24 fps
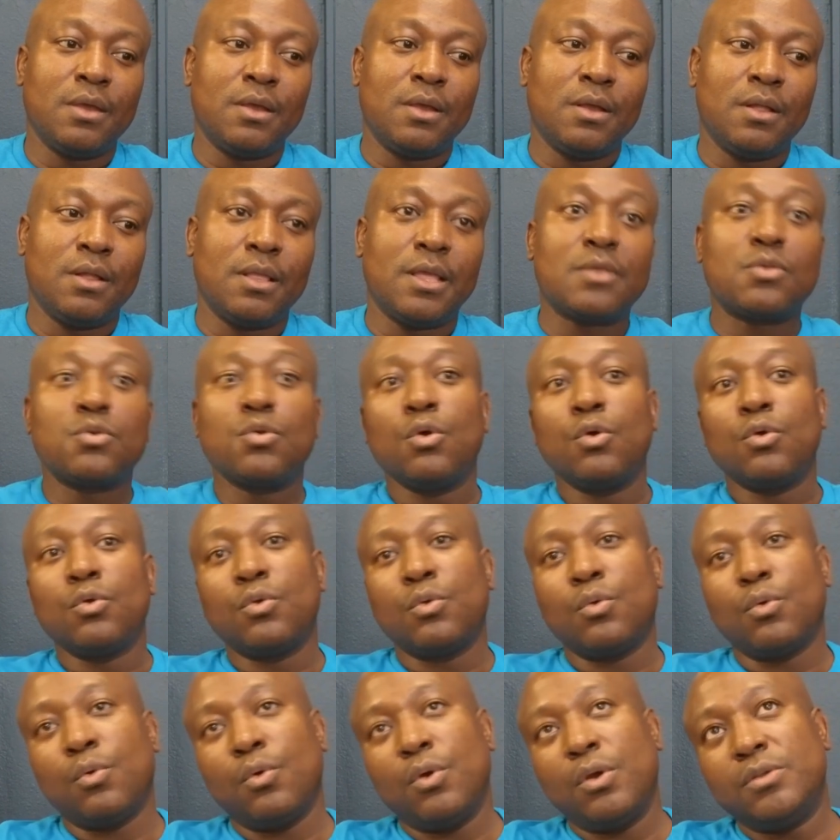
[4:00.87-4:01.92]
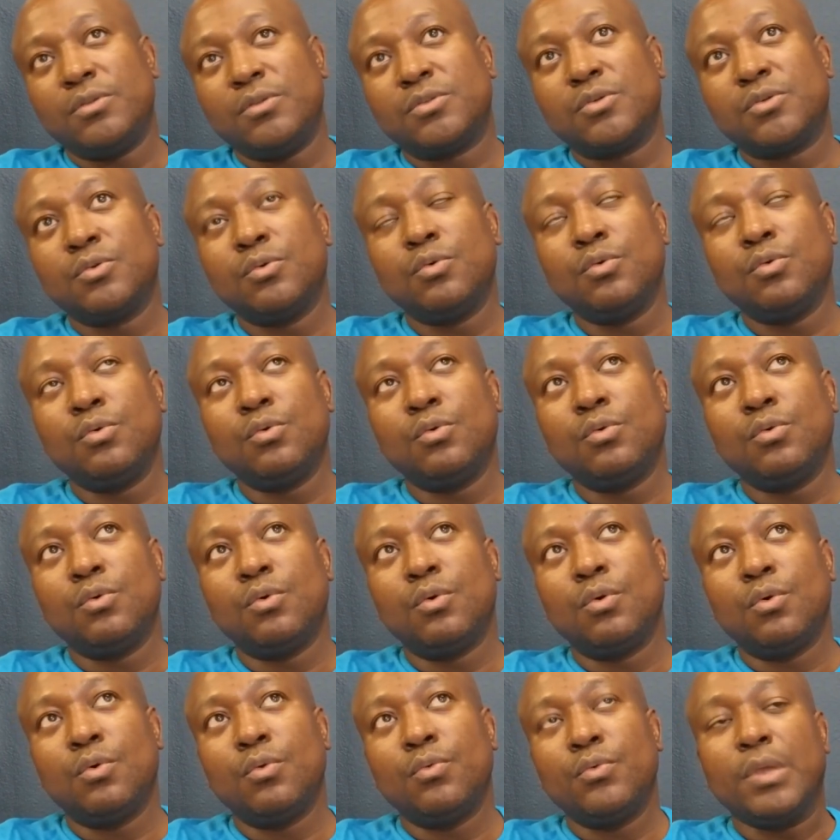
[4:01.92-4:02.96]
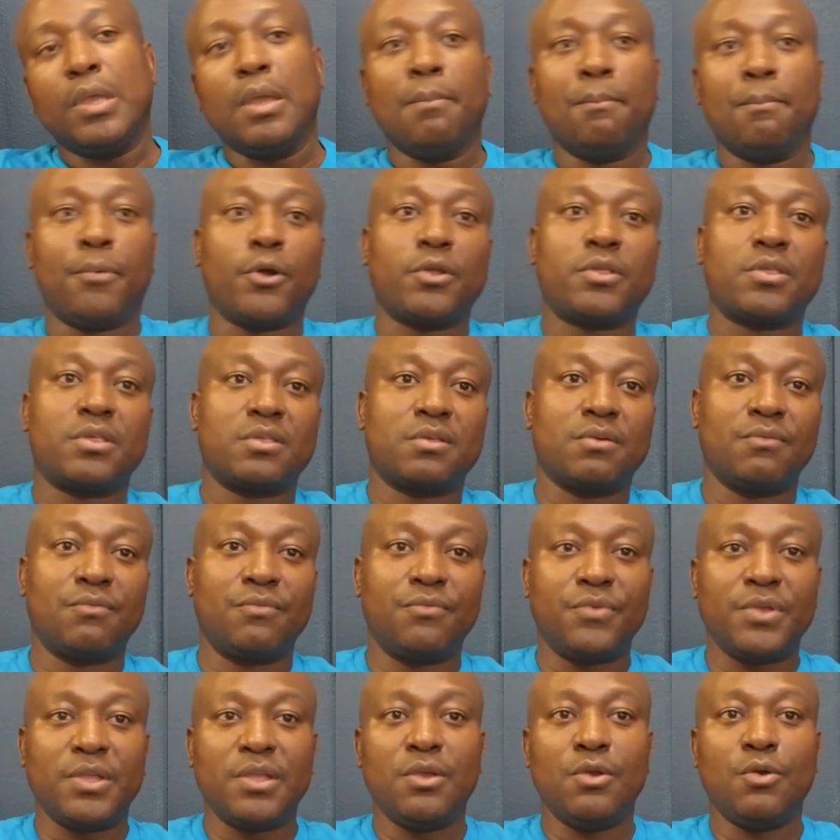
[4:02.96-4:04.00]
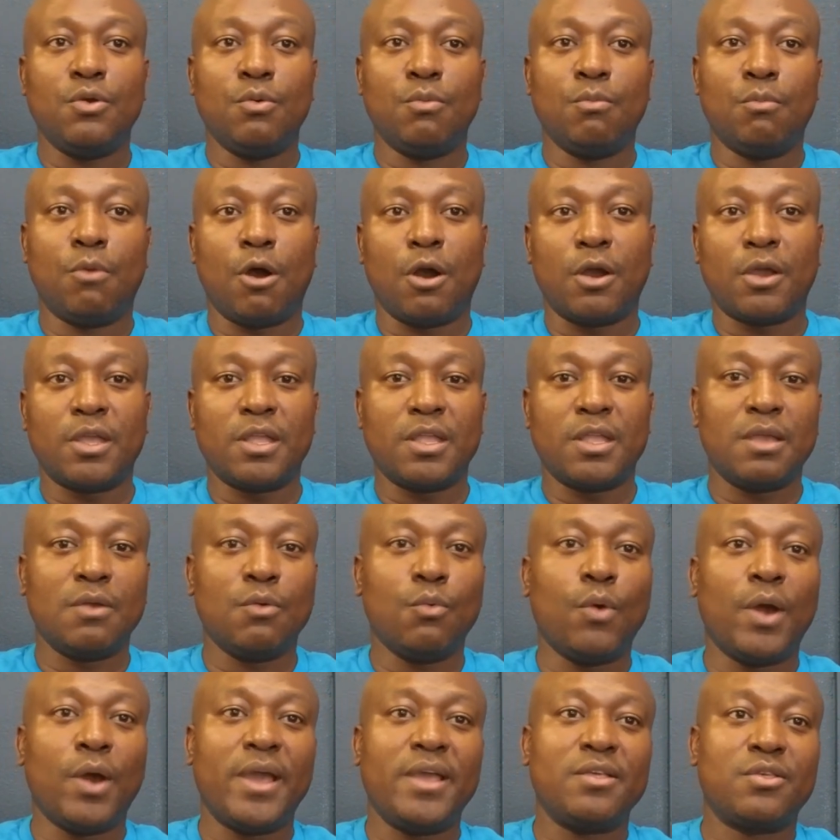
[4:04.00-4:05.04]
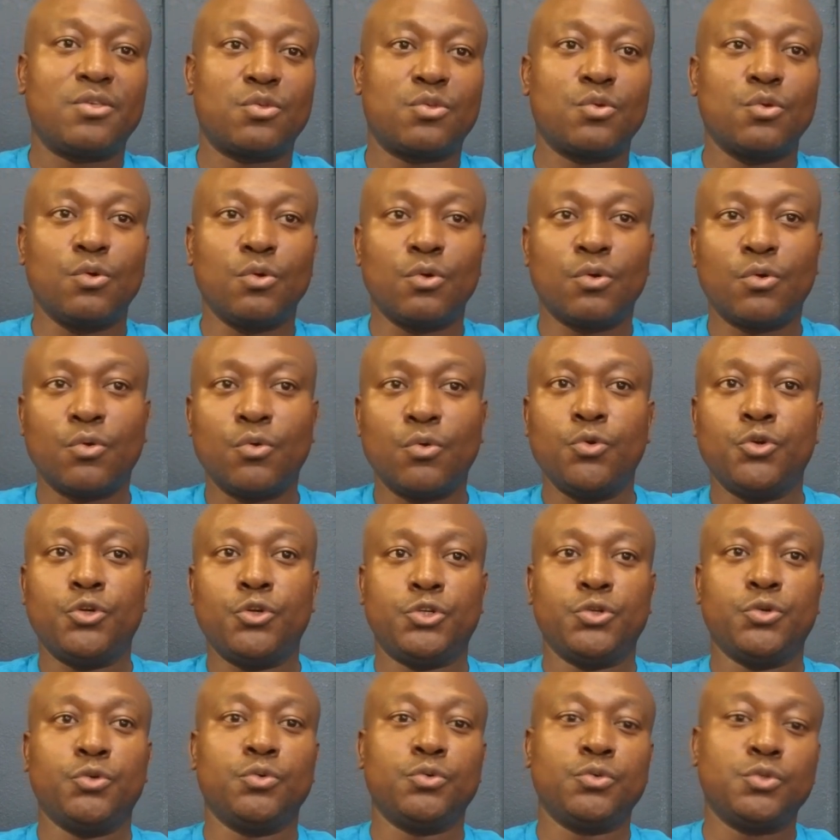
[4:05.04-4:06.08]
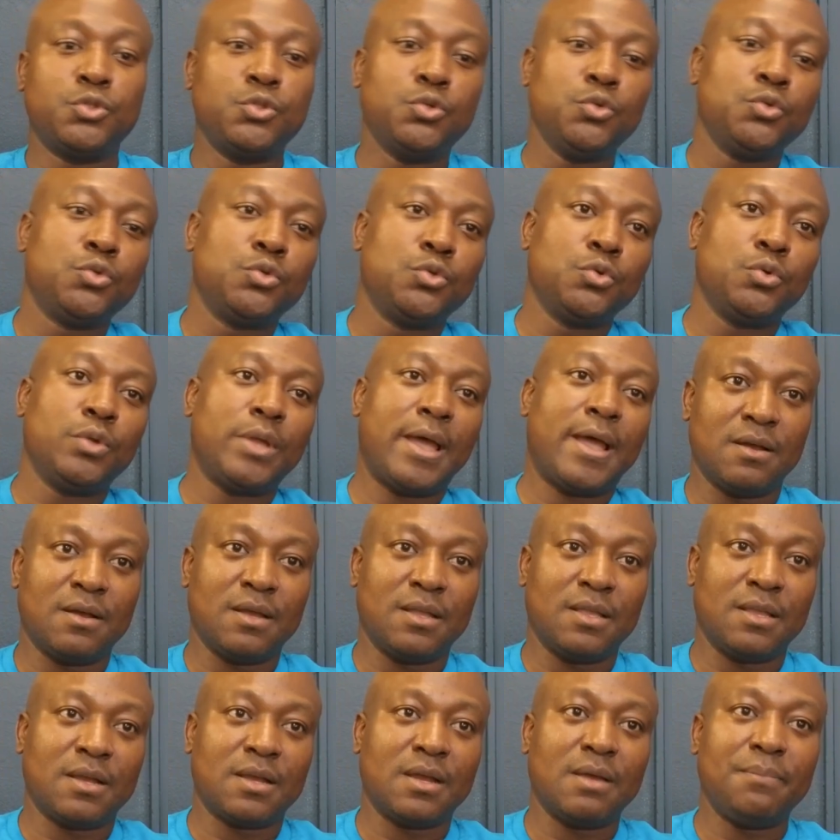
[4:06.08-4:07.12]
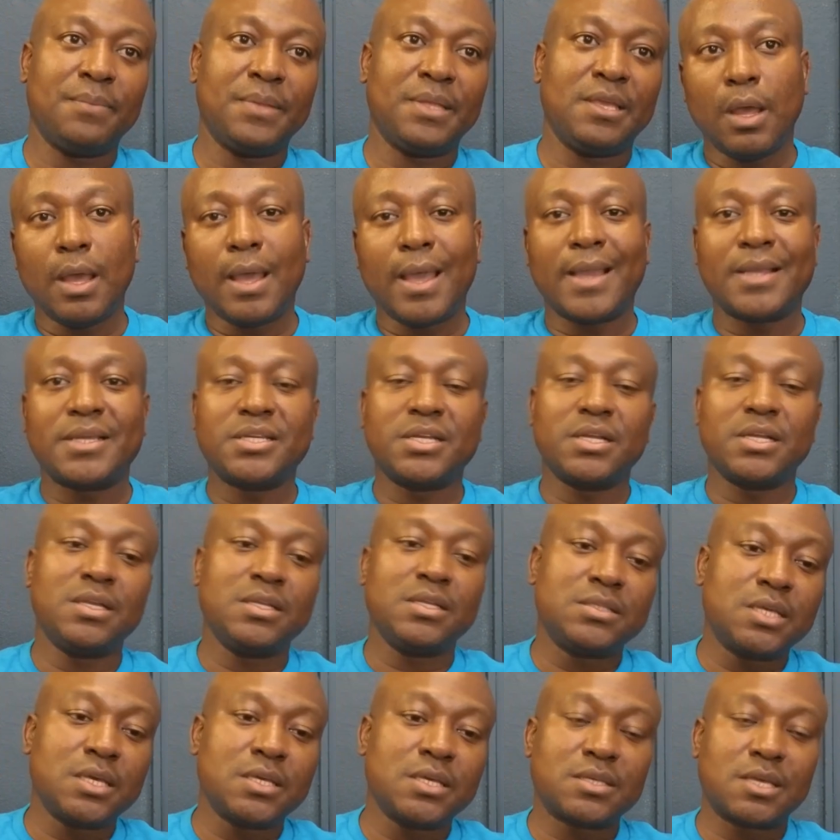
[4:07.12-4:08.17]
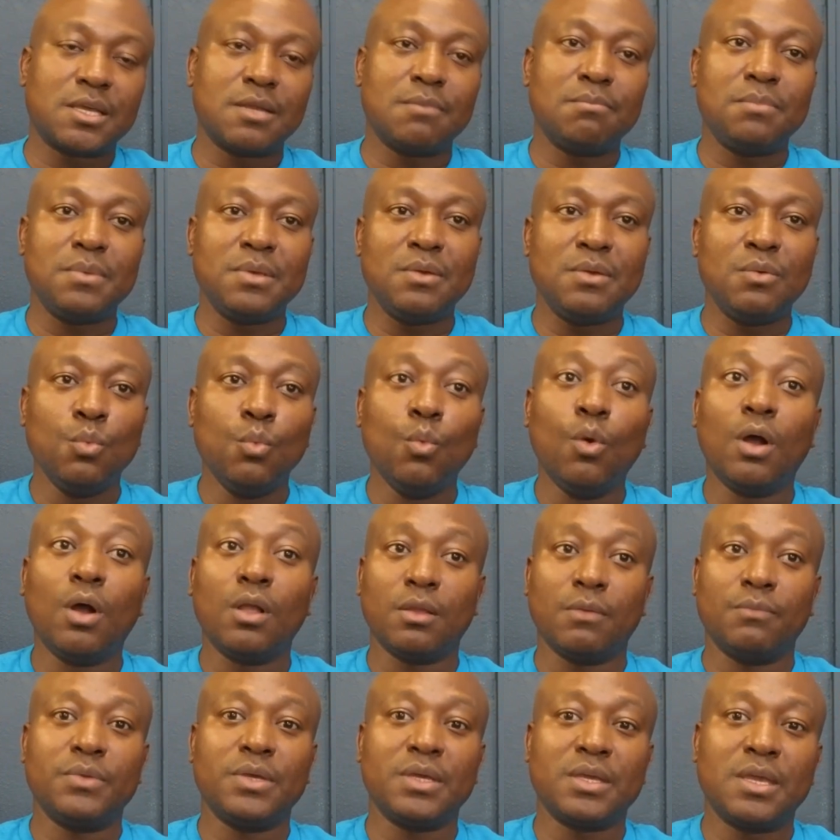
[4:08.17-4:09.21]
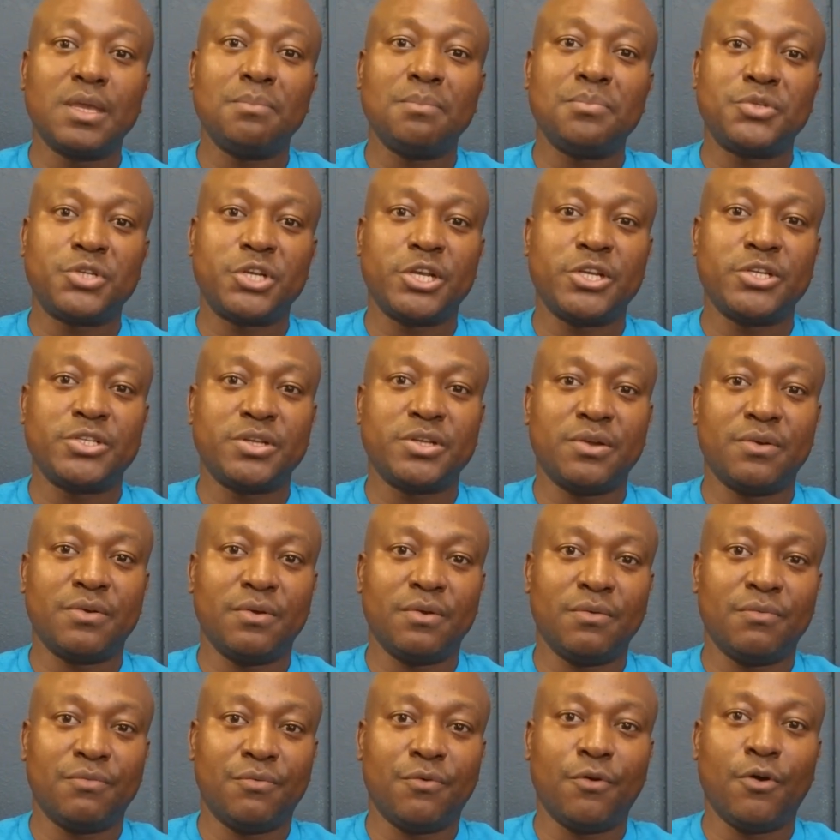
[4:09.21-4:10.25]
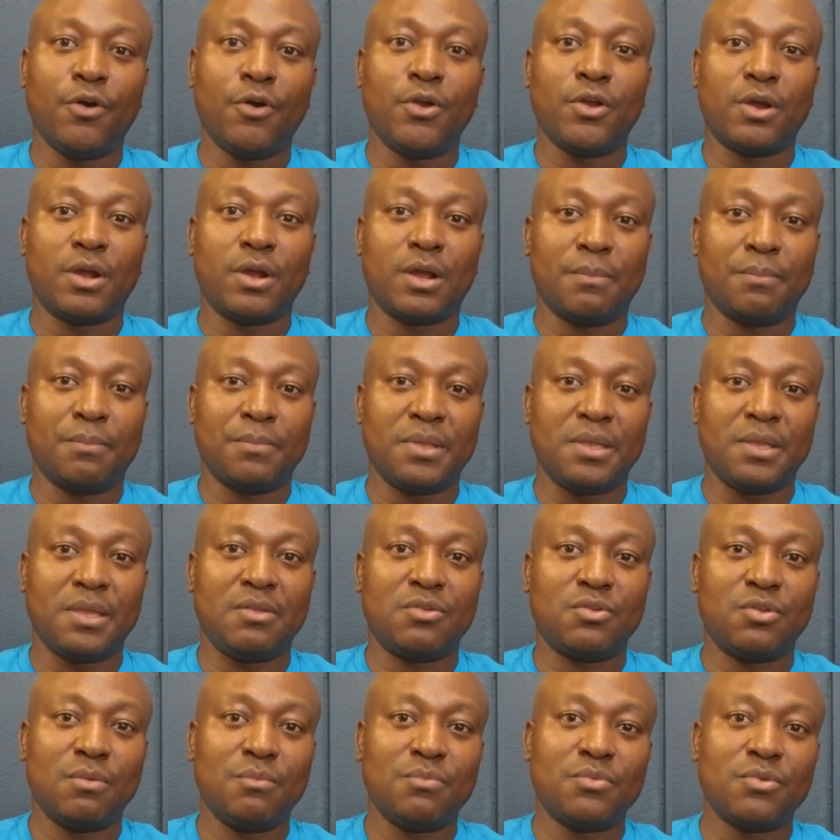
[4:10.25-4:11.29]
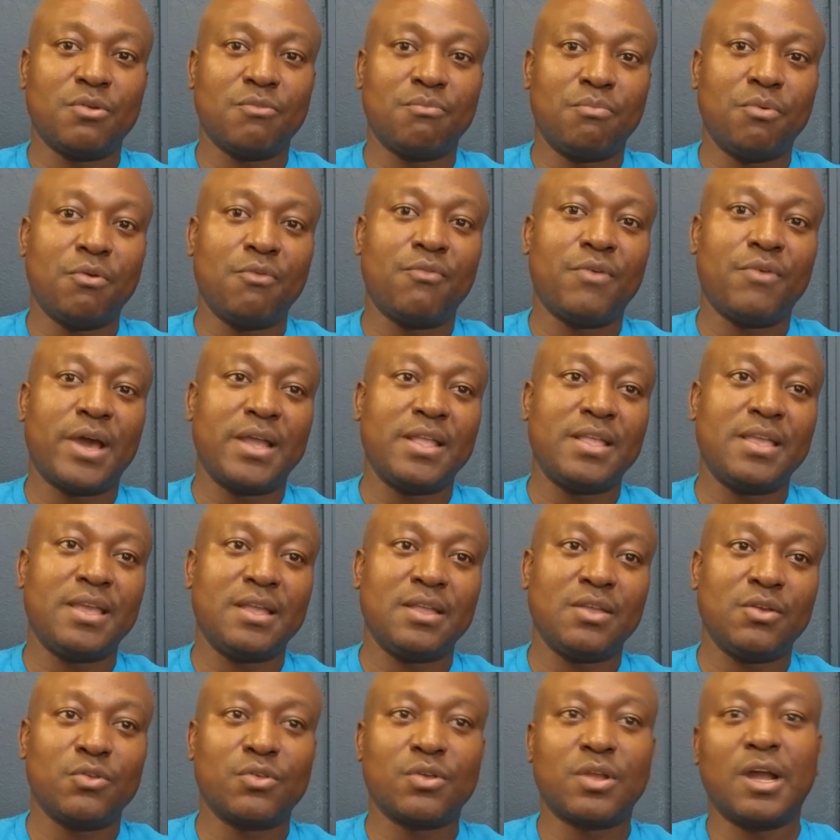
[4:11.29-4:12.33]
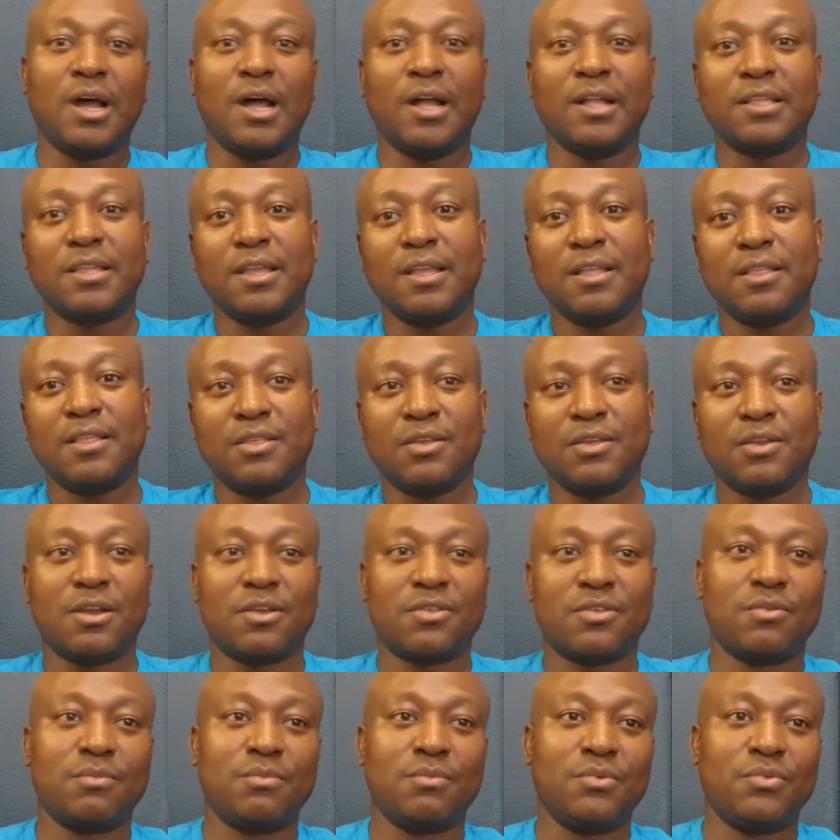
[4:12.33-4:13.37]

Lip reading: let's go into the importance of video marketing, why it's so crucial to do that in your company. Actually, this can be one of the game changer for your company in terms of providing those content to customers,